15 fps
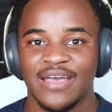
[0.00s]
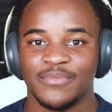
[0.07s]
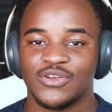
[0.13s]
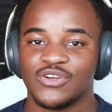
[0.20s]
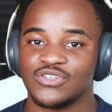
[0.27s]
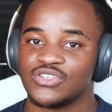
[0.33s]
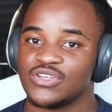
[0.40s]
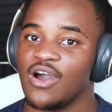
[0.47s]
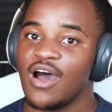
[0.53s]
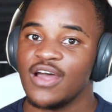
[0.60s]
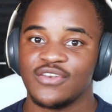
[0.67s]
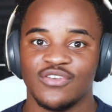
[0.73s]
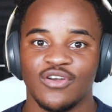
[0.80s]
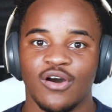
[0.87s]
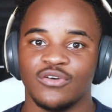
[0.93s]
because
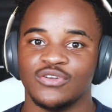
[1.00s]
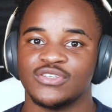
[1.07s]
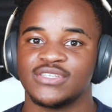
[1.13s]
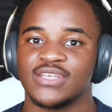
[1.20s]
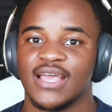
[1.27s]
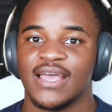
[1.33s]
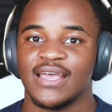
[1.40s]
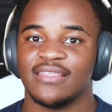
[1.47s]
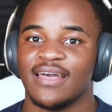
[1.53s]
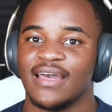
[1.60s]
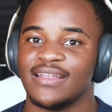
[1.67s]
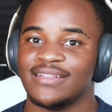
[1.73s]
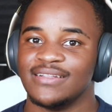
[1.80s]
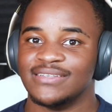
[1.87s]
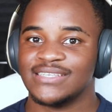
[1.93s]
God knows
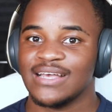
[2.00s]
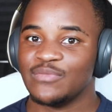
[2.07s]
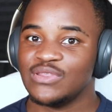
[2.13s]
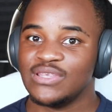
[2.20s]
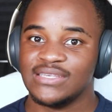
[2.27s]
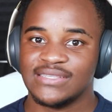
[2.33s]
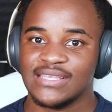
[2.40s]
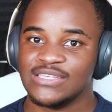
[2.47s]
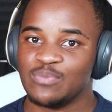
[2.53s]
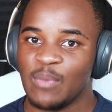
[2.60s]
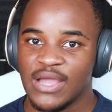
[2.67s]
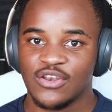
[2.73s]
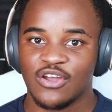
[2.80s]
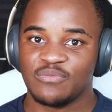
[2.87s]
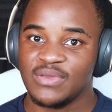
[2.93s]
that some of these things
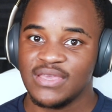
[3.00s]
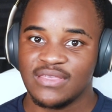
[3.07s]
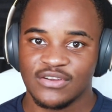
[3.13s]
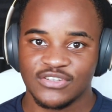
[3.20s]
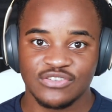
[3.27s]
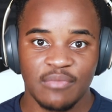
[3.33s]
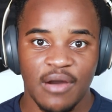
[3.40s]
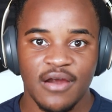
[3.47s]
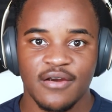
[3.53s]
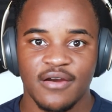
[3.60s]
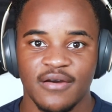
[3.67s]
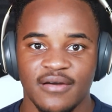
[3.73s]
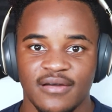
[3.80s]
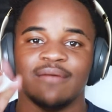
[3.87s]
might not be there tomorrow.